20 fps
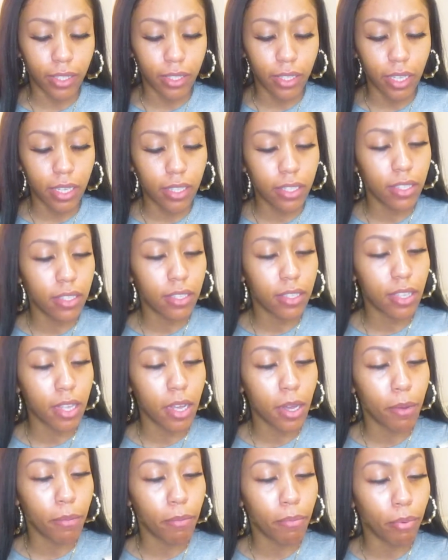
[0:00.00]
This is
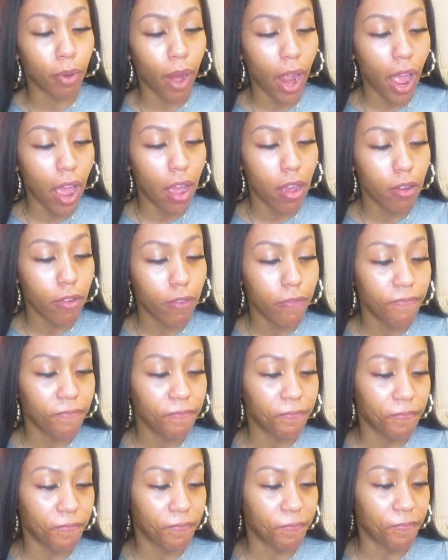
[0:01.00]
the
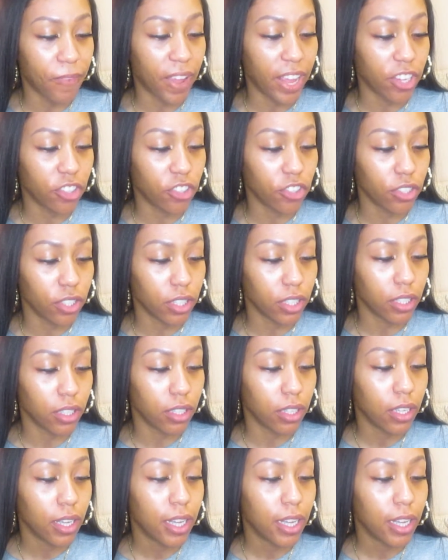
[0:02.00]
Bri.Perfection